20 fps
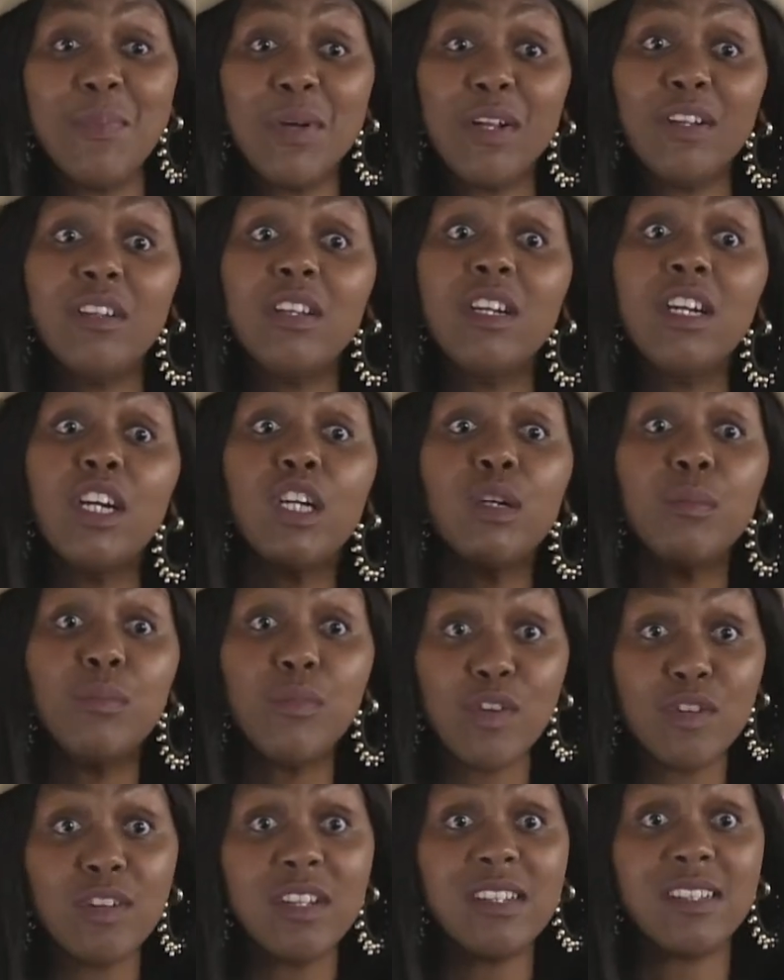building
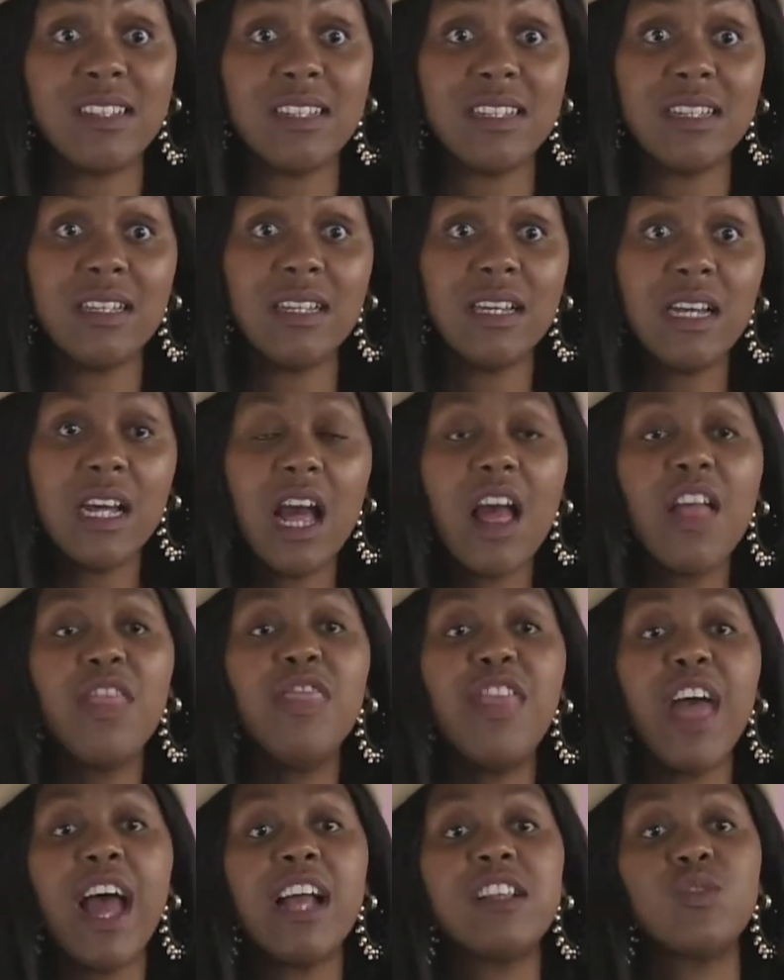community,
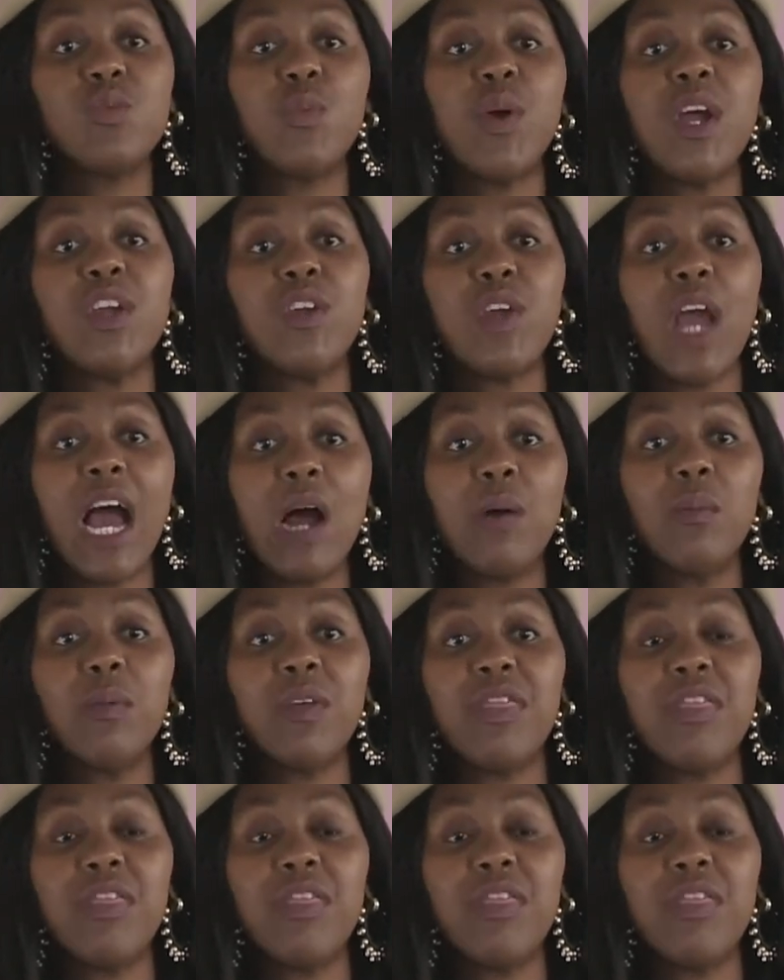that's where I would